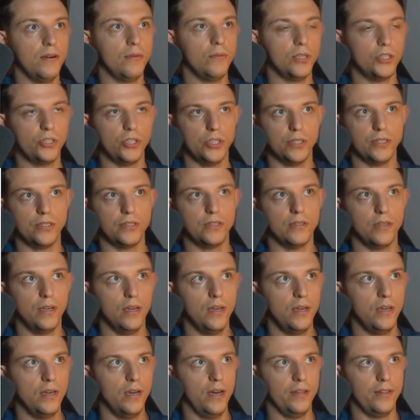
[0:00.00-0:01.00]
which is
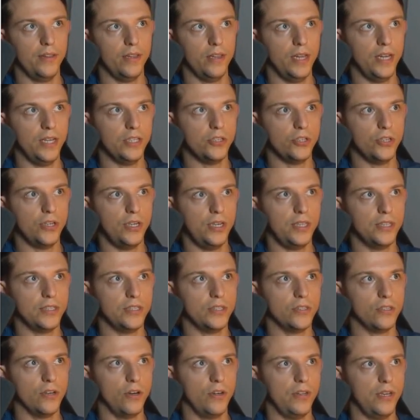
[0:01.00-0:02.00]
the Linktree. This
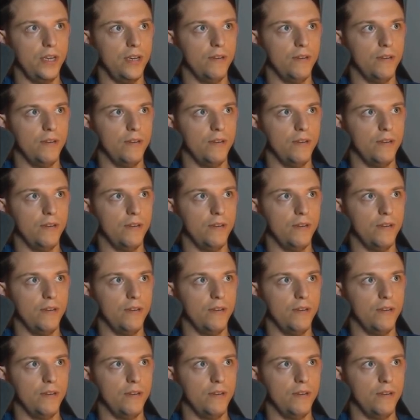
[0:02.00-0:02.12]
is all the